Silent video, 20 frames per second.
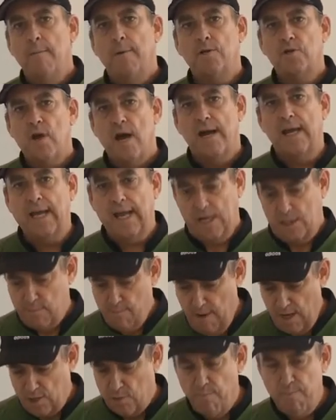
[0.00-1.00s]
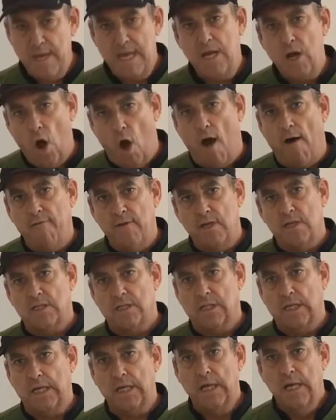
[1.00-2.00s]
but try to get as much meat,
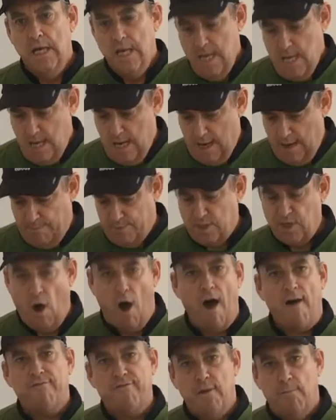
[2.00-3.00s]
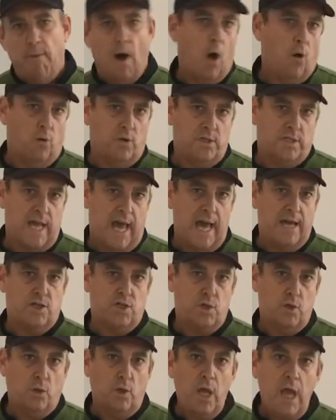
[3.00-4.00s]
obviously, uh, off the bones
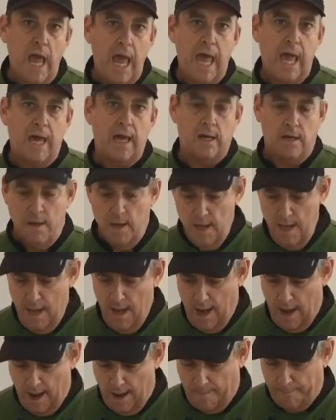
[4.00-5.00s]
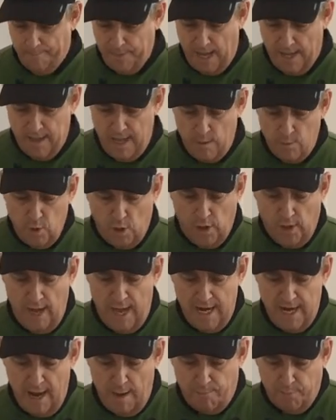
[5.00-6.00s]
as you can. Um, and then you're gonna
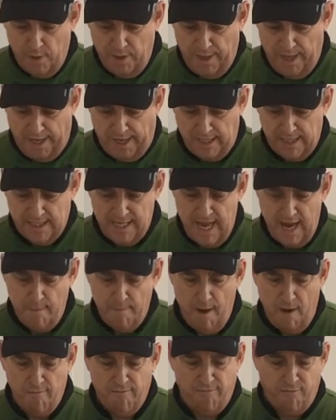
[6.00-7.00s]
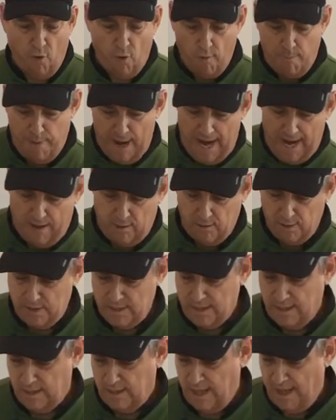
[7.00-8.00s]
end up with, like I said, about four
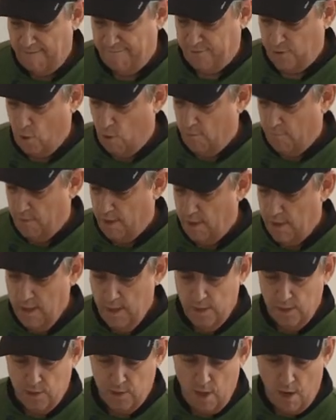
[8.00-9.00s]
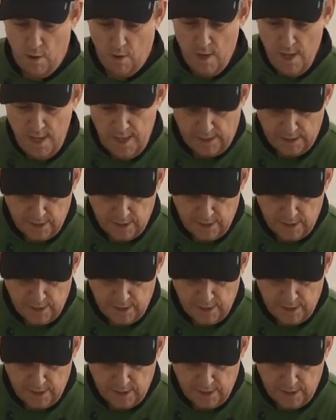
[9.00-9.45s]
pounds left over. So you